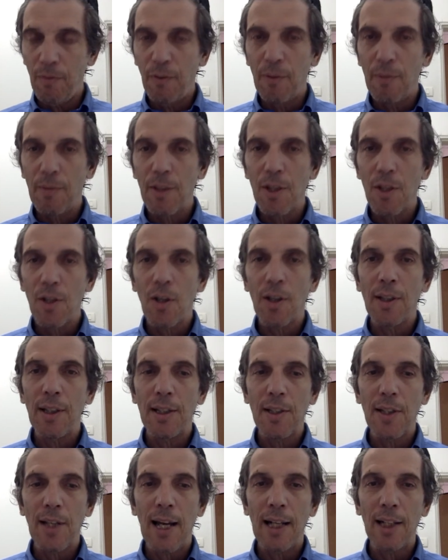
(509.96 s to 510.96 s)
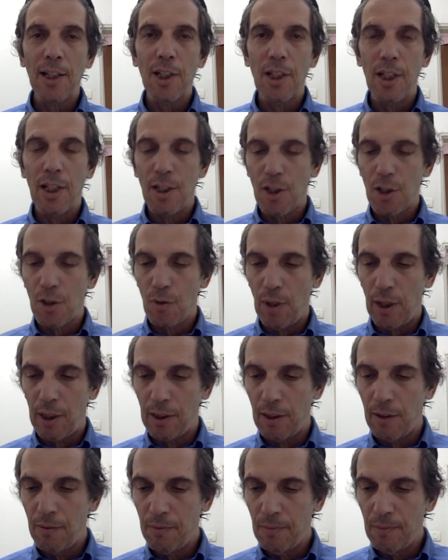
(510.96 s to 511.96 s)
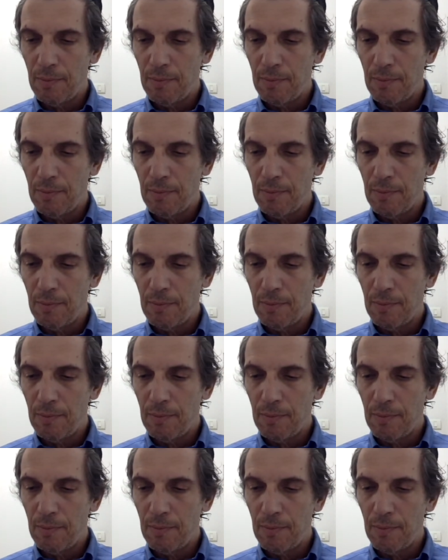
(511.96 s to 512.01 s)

from the Zohar that's actually instructive.